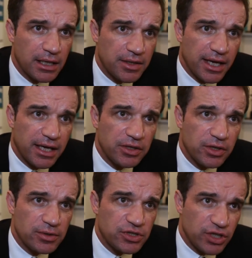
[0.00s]
They can
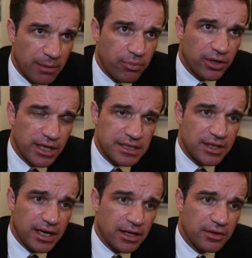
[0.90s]
use SharePoint as
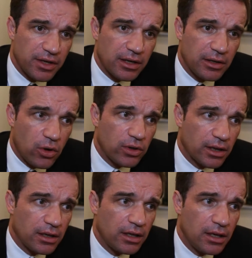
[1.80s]
their, their
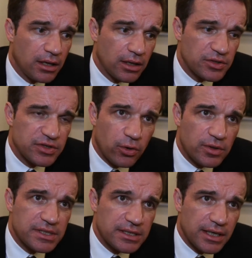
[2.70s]
local source.